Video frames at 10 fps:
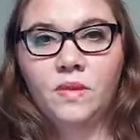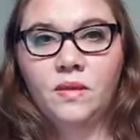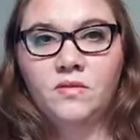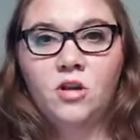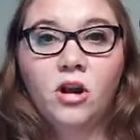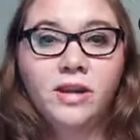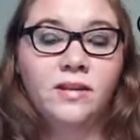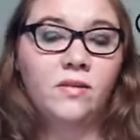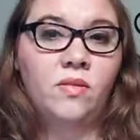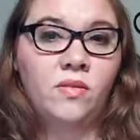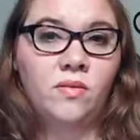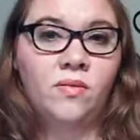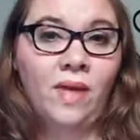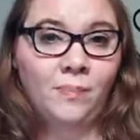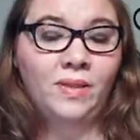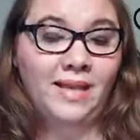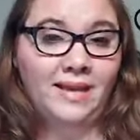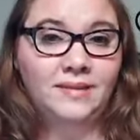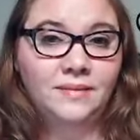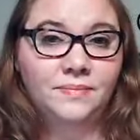target that
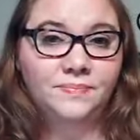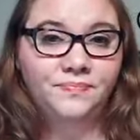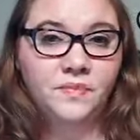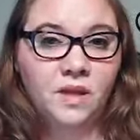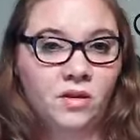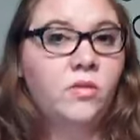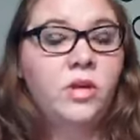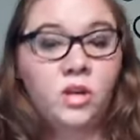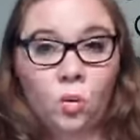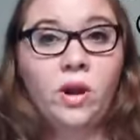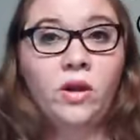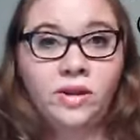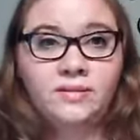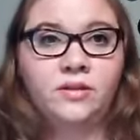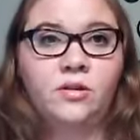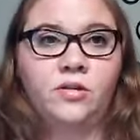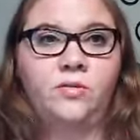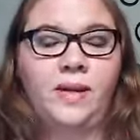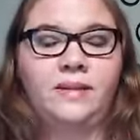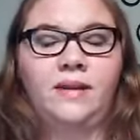place, or where it is that they're
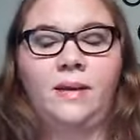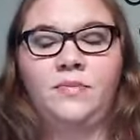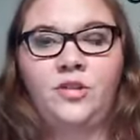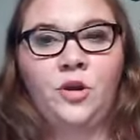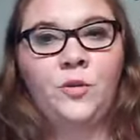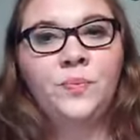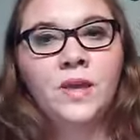spending time. So